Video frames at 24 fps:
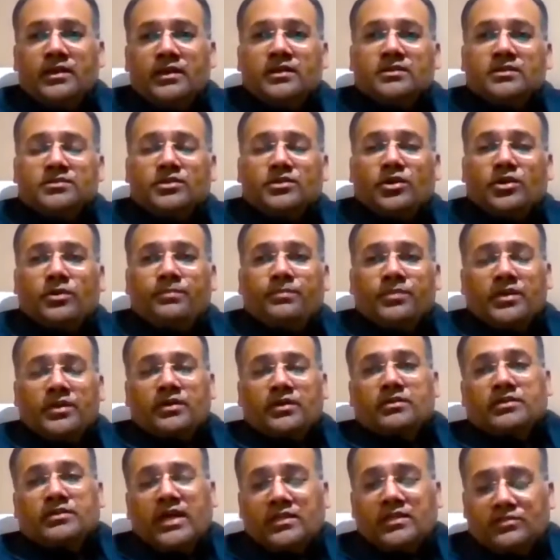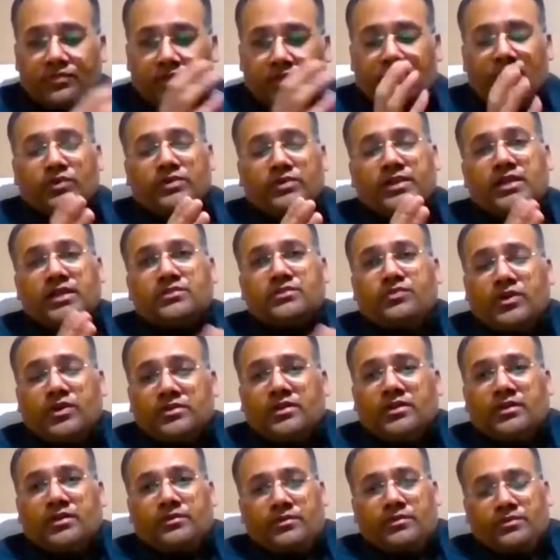So that's what
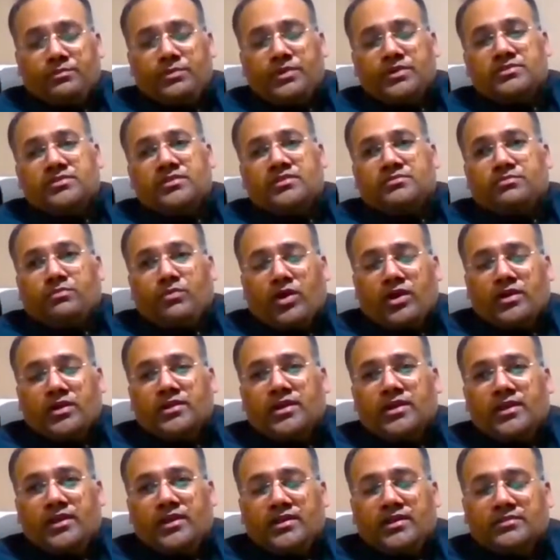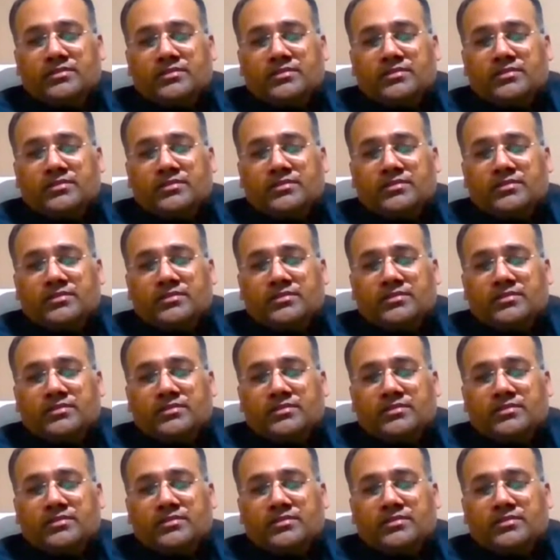the business model is.